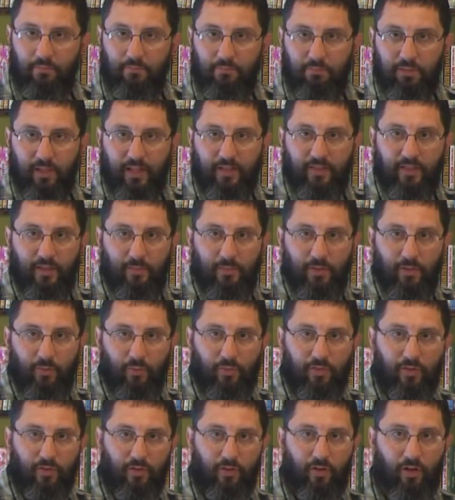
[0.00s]
blend them
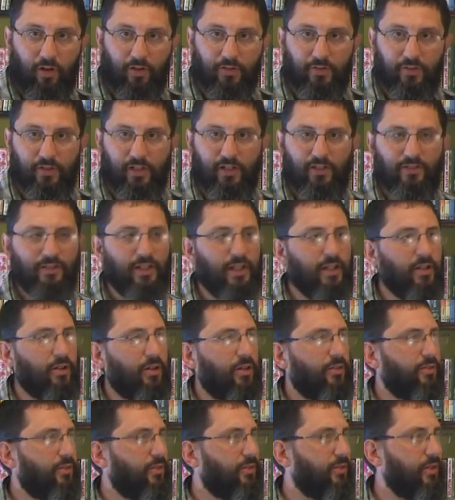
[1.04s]
in with the culture. Here, take
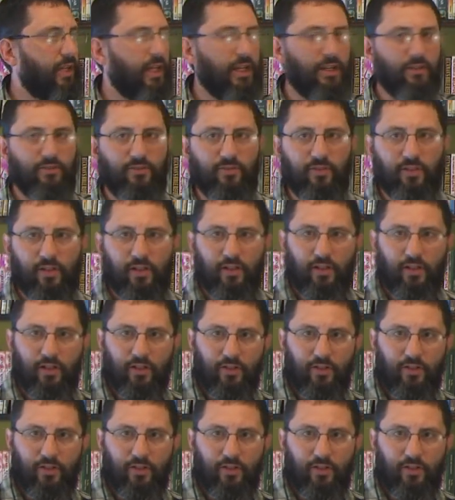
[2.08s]
off your native